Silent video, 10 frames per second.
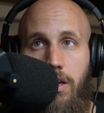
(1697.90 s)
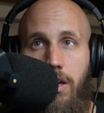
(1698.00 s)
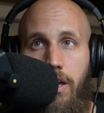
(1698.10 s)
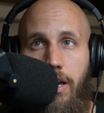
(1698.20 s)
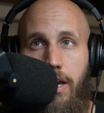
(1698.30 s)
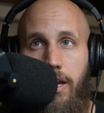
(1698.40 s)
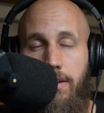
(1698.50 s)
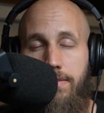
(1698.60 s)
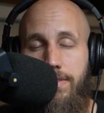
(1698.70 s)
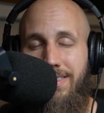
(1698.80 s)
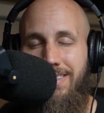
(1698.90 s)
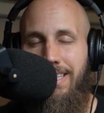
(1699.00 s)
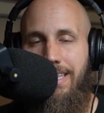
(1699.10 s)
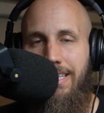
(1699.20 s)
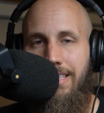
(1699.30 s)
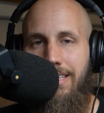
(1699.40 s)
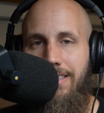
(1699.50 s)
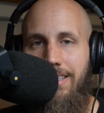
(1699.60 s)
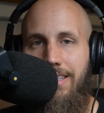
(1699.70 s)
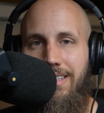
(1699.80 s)
have seen
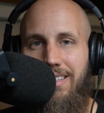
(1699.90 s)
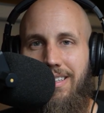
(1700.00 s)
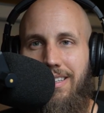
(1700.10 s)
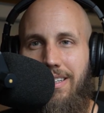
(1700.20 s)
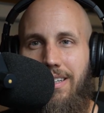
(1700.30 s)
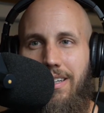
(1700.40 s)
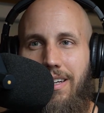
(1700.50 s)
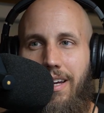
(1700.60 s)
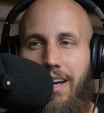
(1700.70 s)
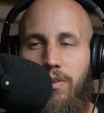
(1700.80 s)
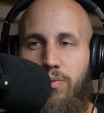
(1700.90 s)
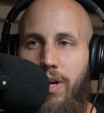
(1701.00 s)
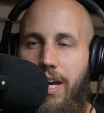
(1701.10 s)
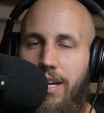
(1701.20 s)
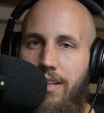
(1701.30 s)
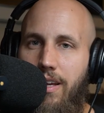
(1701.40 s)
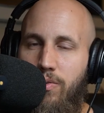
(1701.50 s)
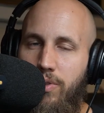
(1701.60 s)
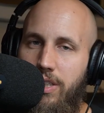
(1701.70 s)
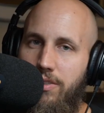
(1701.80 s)
and read
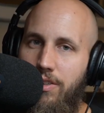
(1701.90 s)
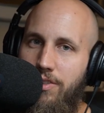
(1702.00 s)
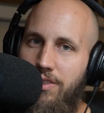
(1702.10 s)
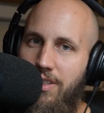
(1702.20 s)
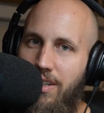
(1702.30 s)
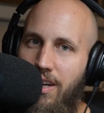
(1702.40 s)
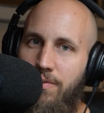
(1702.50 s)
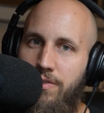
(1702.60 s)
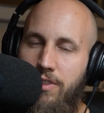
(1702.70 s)
and researched enough to